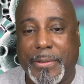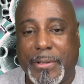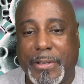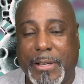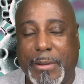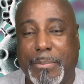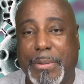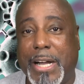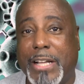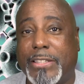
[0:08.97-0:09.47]

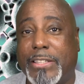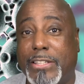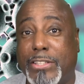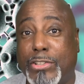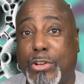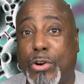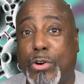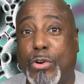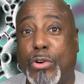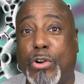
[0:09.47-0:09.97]
about this
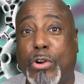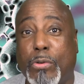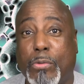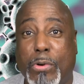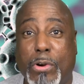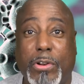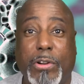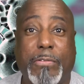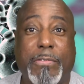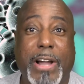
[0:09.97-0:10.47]
whole
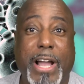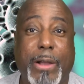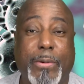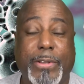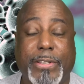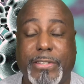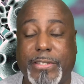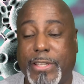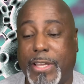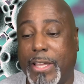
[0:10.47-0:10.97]

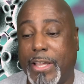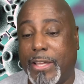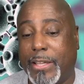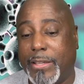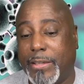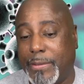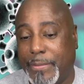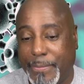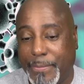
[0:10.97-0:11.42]
coronavirus thing.